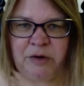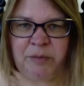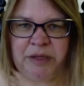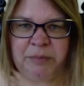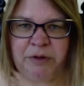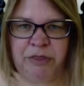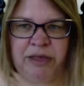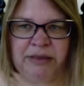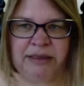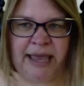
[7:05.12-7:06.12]
people
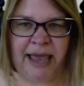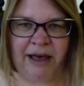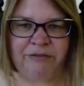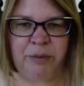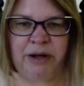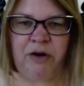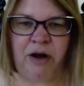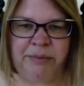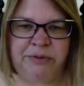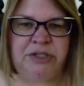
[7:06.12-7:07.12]
think that they have no other
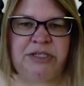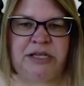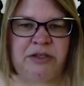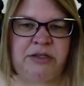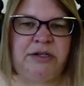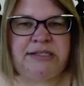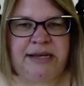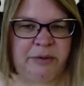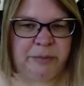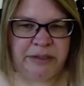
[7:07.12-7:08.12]
options other than to
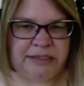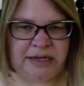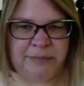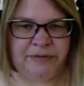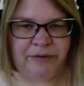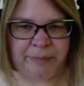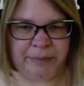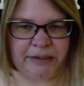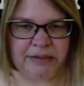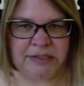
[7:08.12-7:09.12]
sign up with these types of
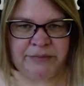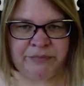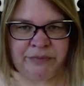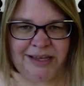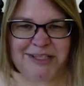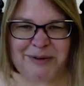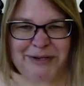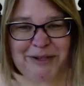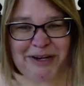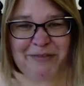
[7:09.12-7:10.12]
companies. And so I
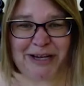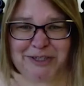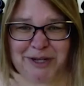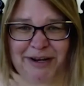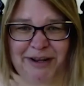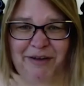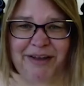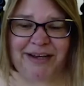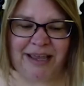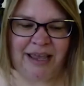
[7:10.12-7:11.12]
do a lot of educating
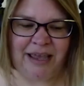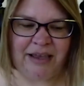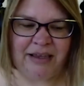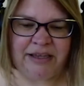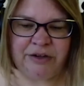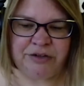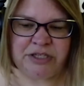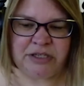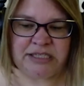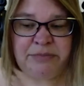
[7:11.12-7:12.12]
on
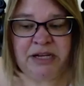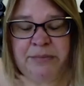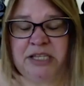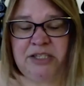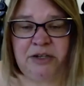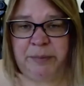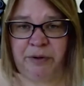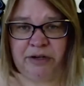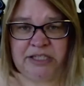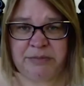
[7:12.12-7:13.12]
sometimes it's
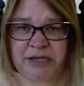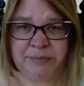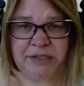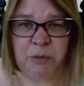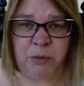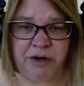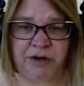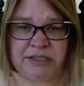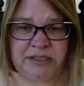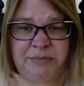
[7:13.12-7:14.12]
sometimes it
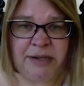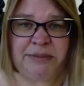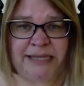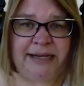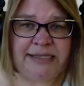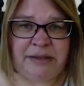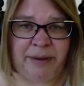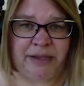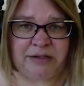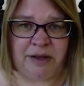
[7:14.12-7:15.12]
works. Sometimes that is the
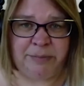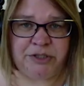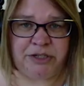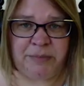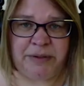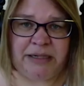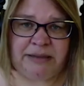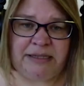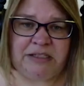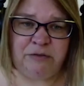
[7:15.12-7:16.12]
best option, but at
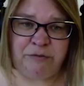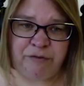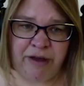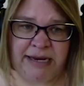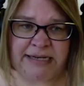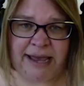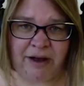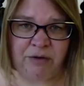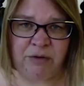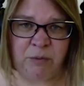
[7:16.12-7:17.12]
least find
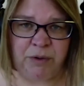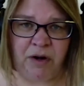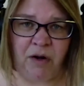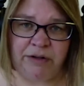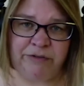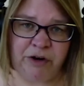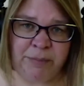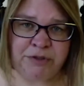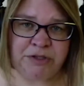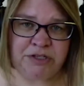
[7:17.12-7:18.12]
out what all of your
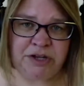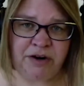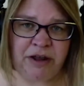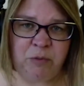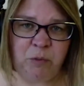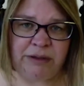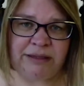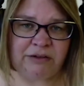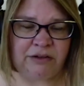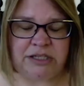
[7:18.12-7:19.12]
options are and what
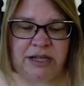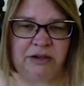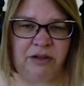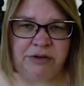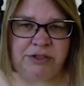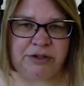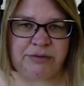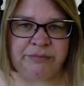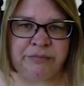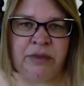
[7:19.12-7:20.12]
that looks like
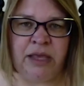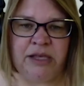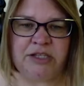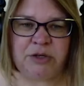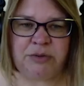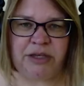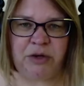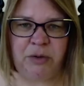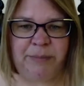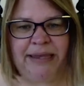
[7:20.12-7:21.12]
long-term so that
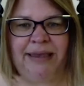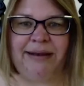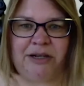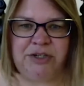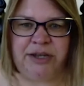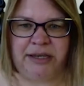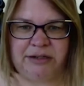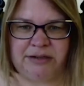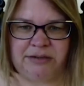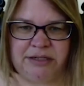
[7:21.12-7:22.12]
you are making an
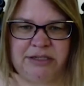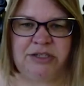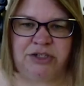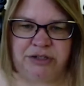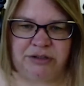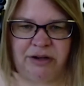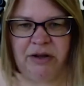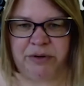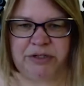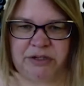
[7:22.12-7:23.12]
educated decision
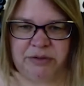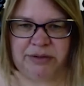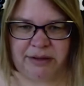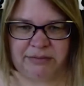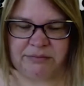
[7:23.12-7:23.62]
on what to do with that.